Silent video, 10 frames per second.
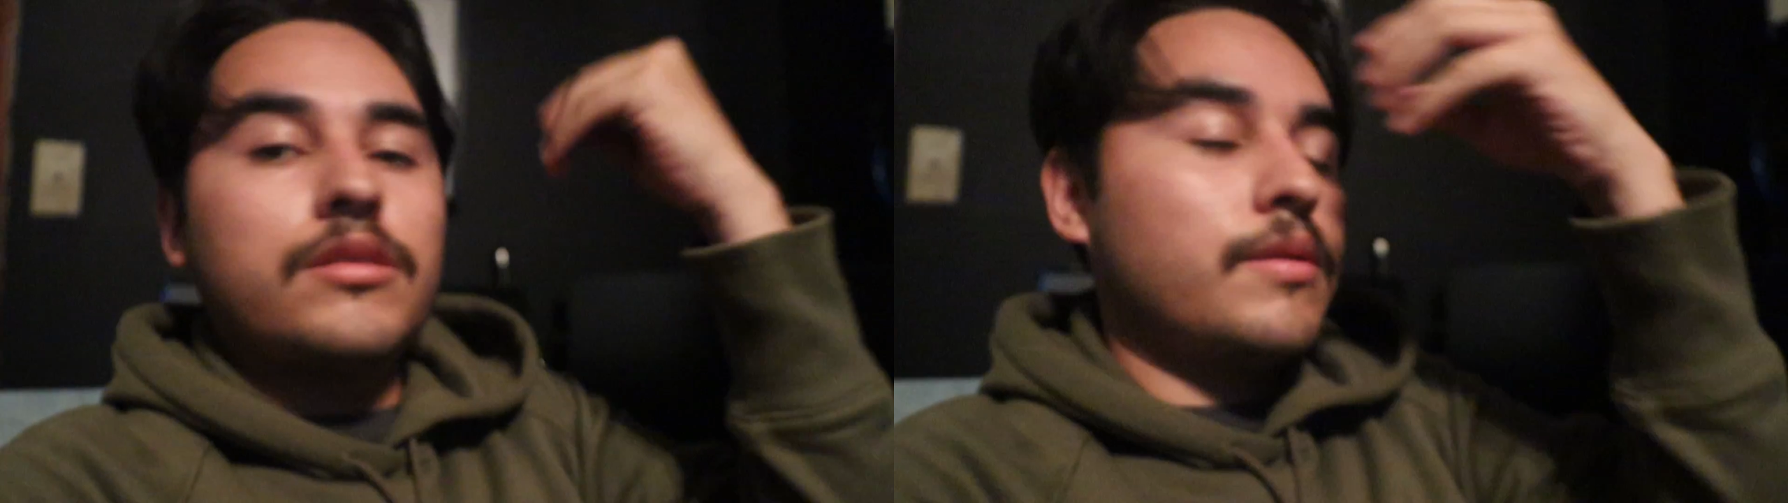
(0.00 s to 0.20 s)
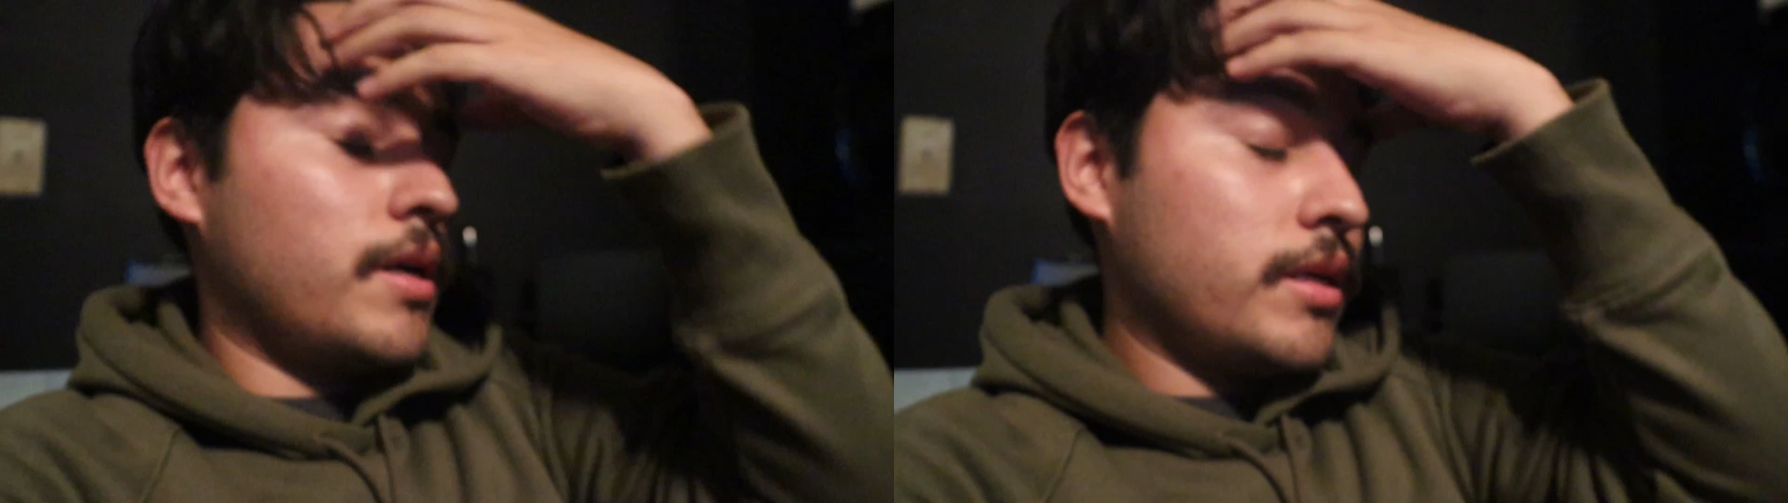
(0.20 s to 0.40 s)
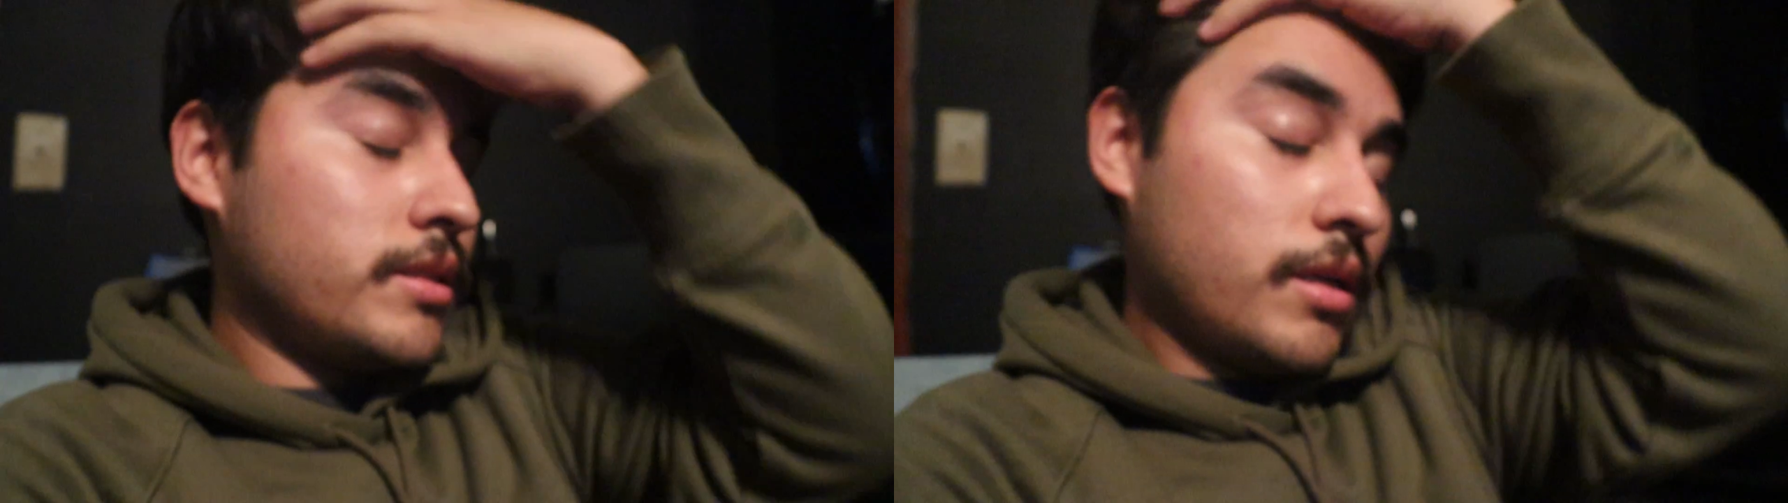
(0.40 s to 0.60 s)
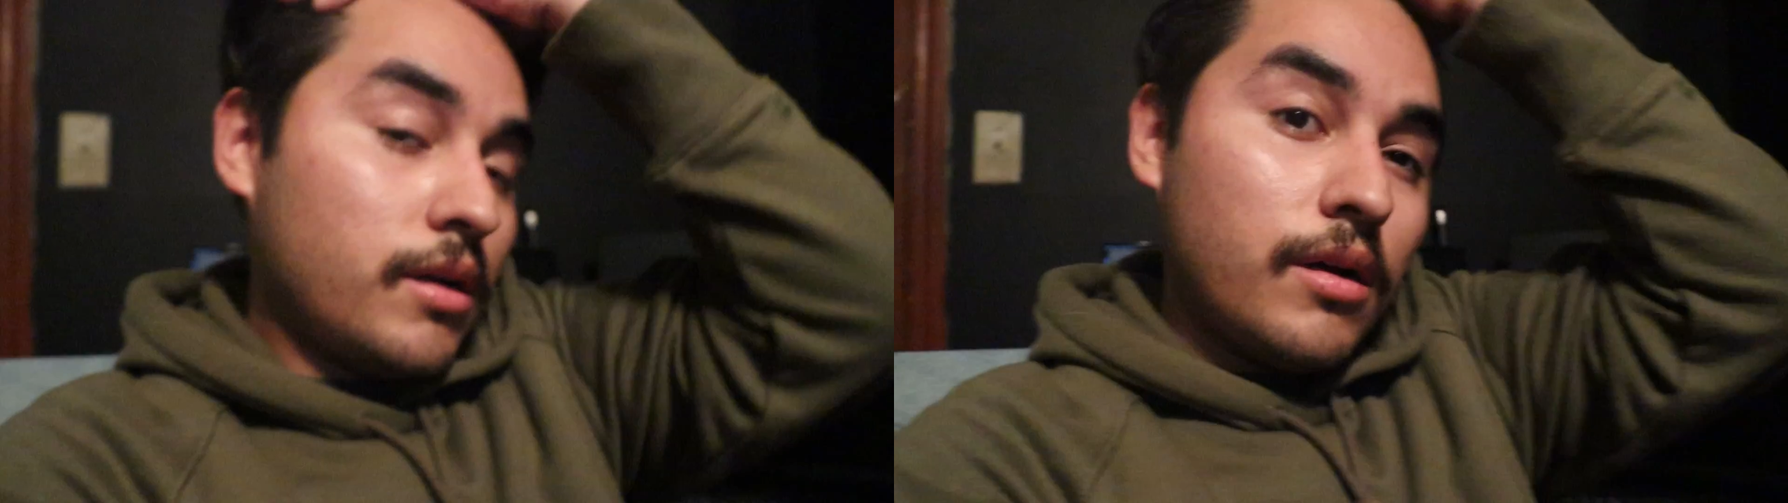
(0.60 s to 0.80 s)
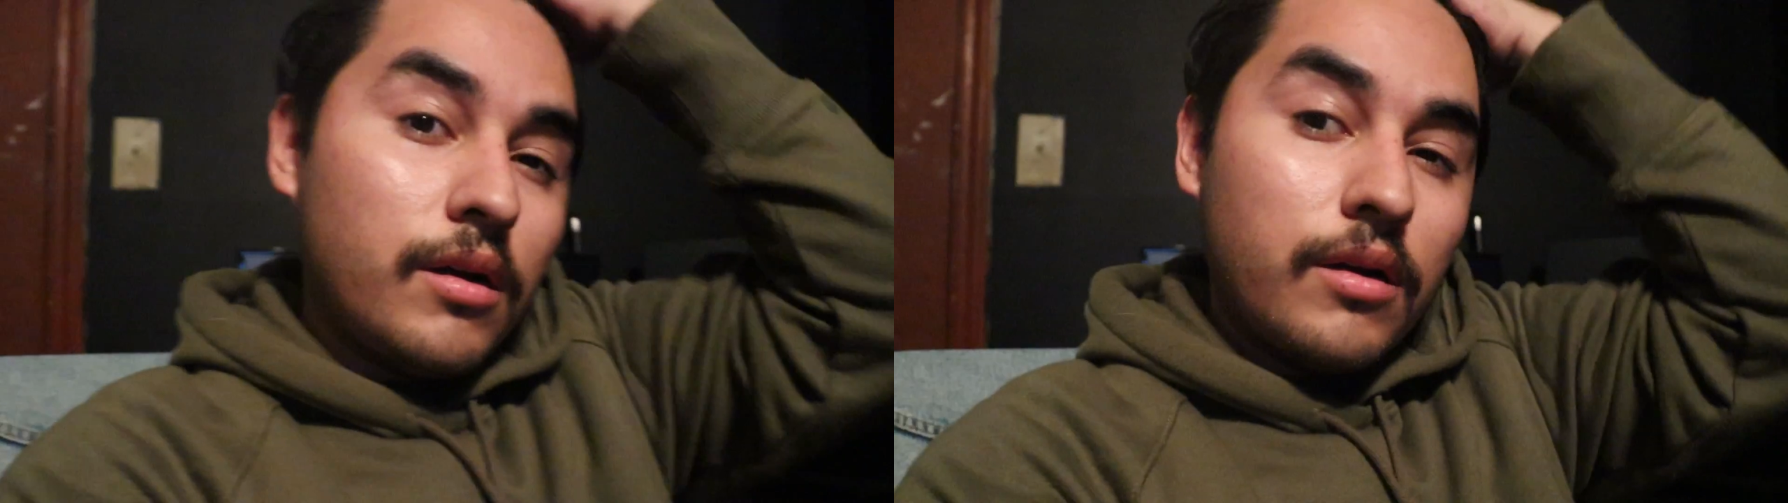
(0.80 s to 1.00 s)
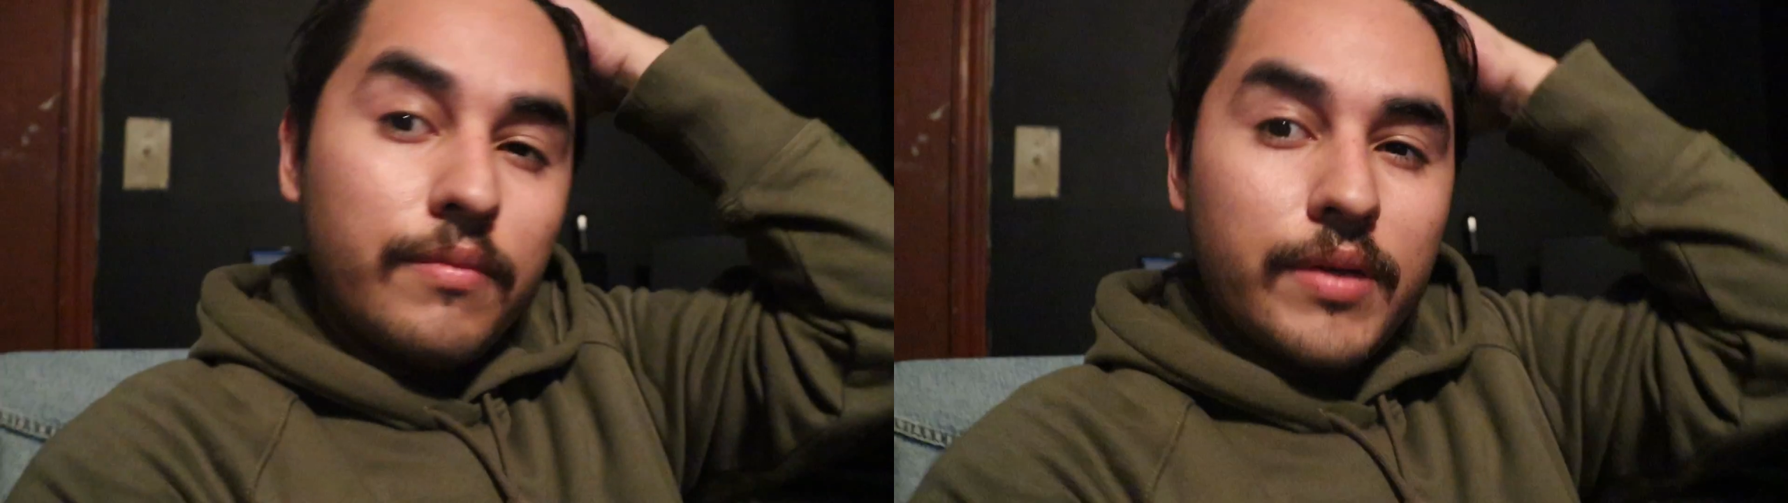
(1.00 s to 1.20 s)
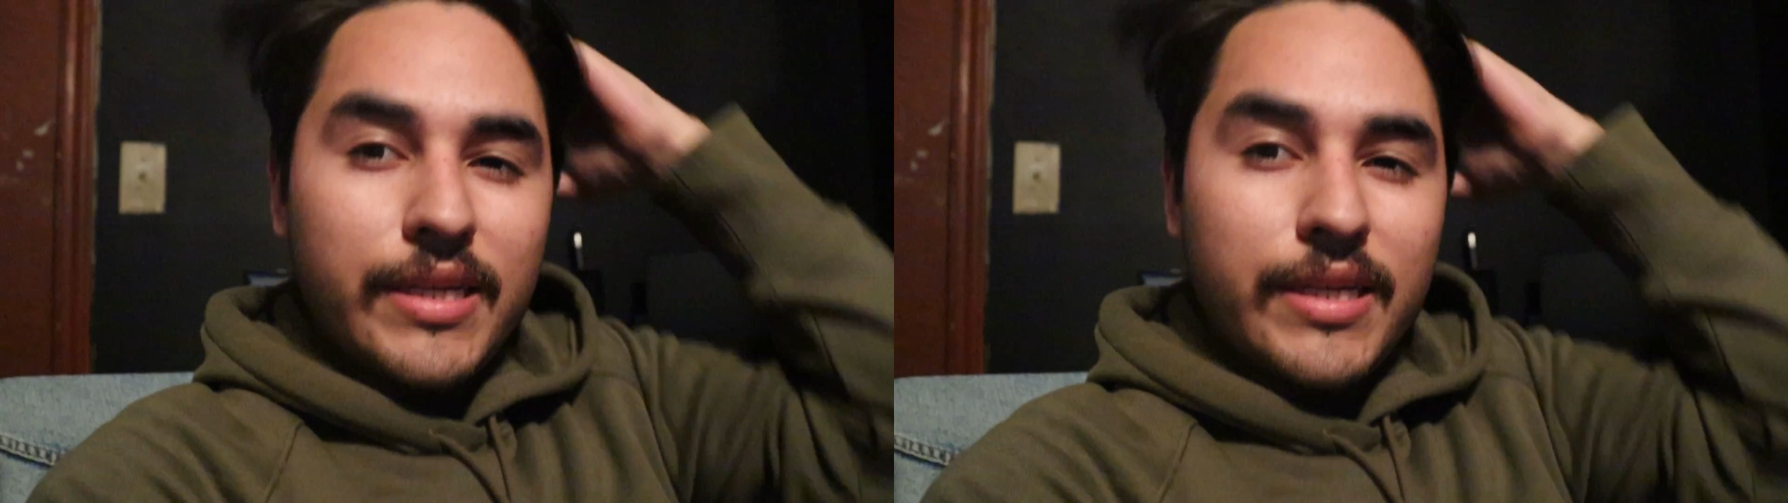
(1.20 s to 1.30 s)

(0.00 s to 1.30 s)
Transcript: So guys, um,